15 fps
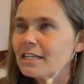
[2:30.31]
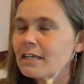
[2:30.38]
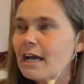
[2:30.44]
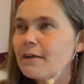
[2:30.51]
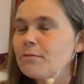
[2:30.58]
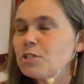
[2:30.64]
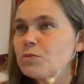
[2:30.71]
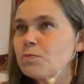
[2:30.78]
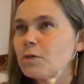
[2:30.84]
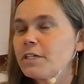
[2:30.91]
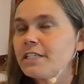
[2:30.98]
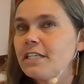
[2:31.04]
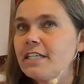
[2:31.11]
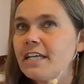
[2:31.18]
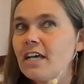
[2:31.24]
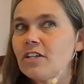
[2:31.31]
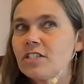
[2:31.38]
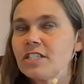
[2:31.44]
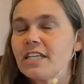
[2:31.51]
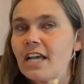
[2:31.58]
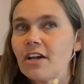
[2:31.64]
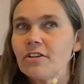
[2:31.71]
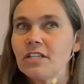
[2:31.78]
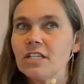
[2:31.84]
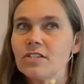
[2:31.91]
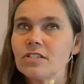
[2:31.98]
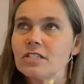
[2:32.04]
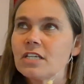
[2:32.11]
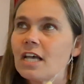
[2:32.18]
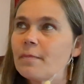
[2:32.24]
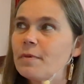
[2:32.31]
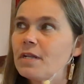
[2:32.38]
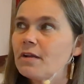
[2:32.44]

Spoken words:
I was working in Gallatin County at the time,